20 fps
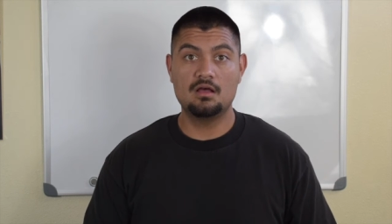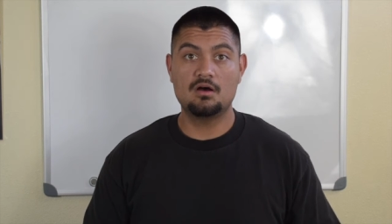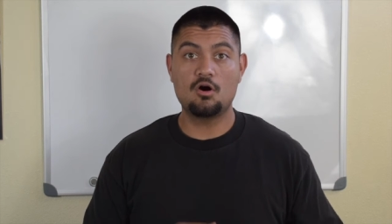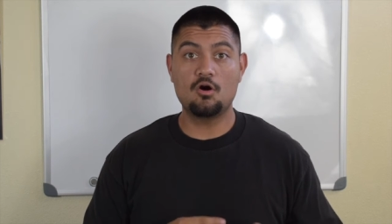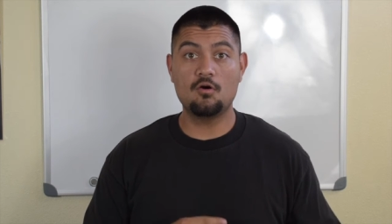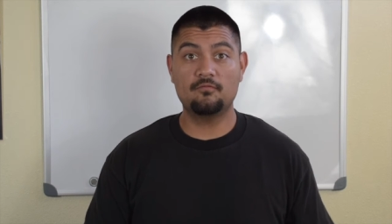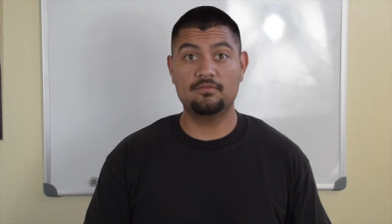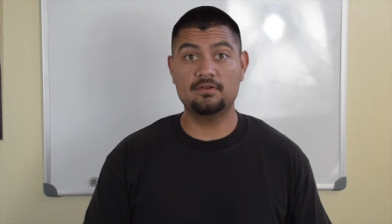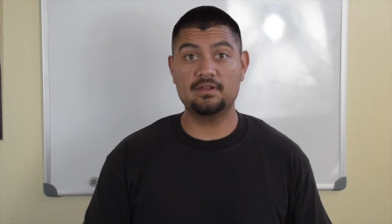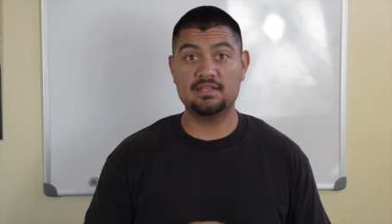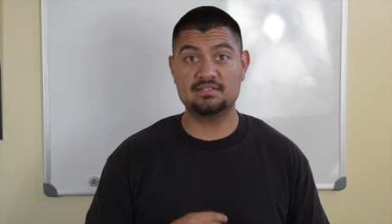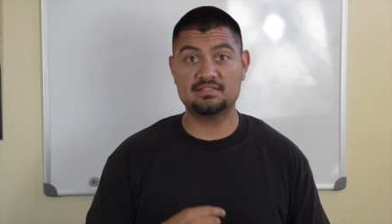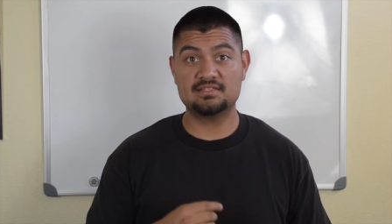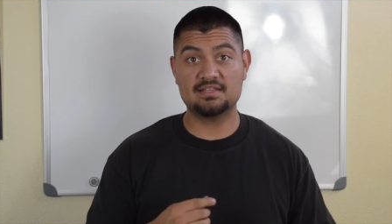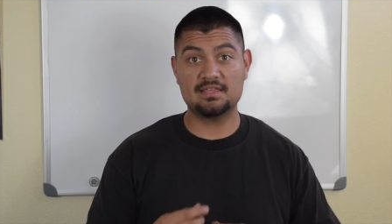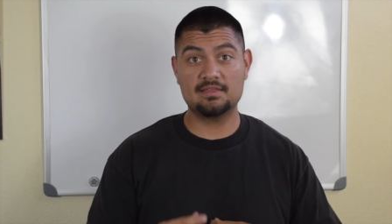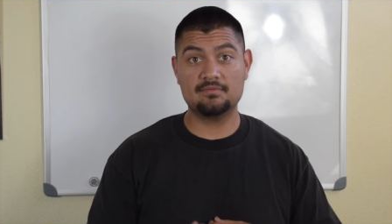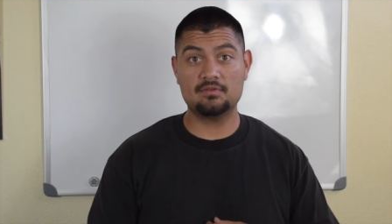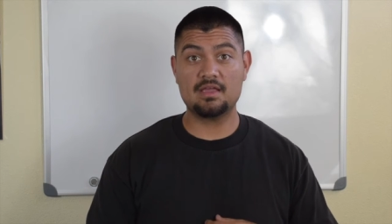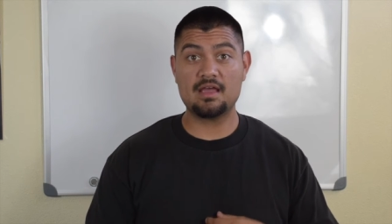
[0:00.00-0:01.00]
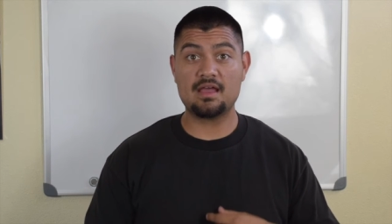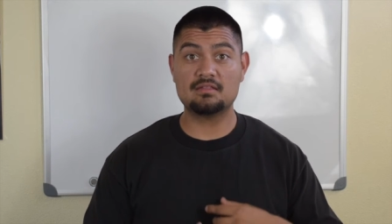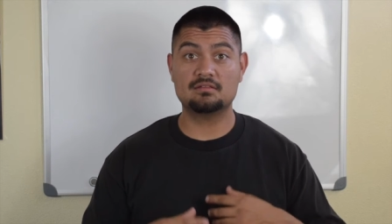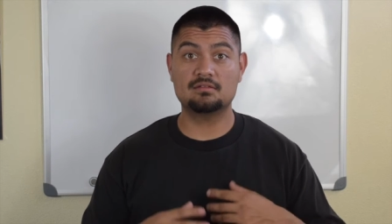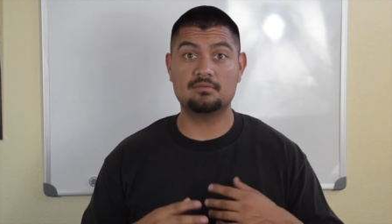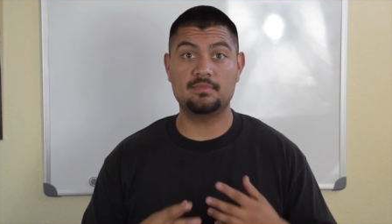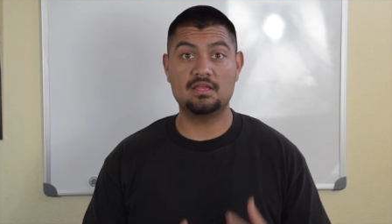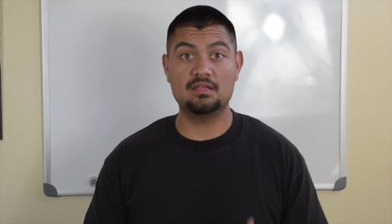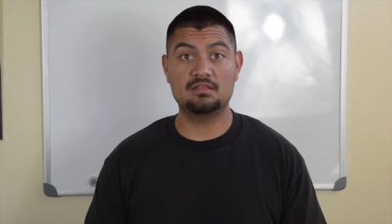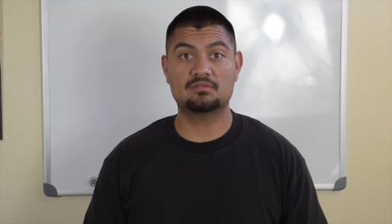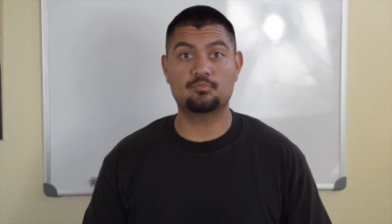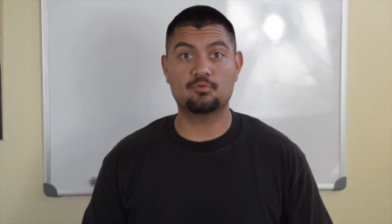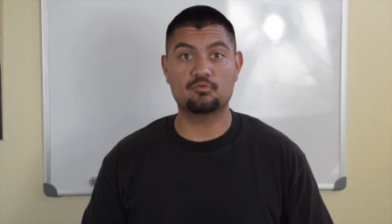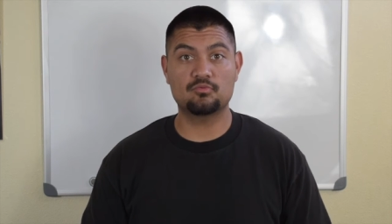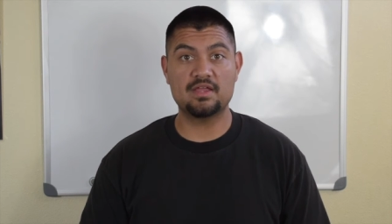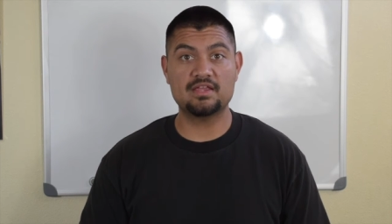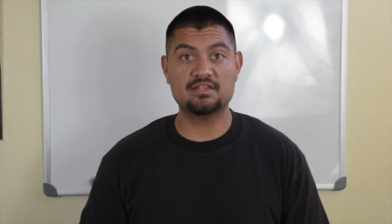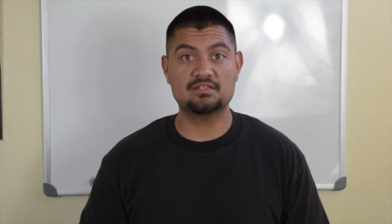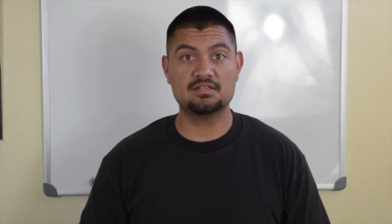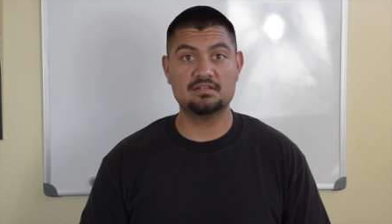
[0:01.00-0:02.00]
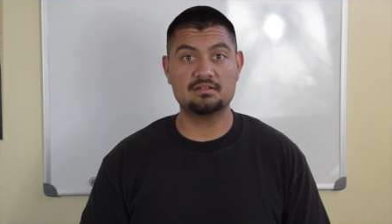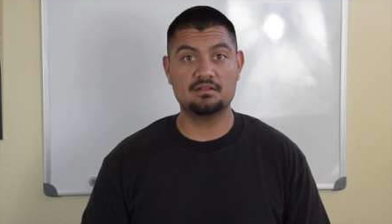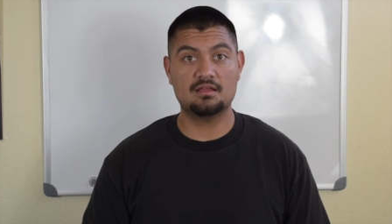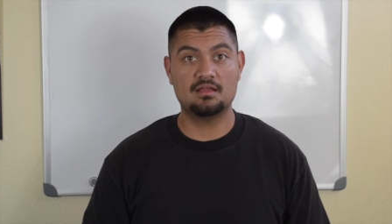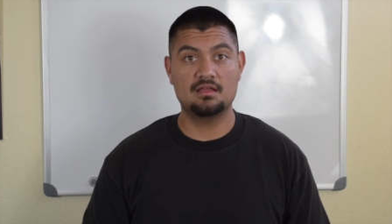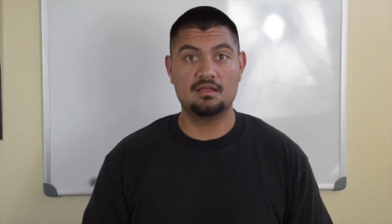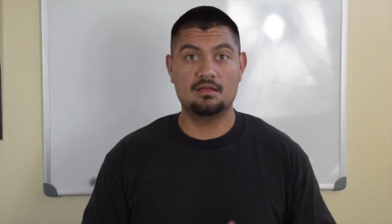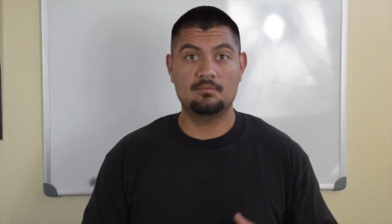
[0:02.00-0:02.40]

hopefully to give you guys some inspiration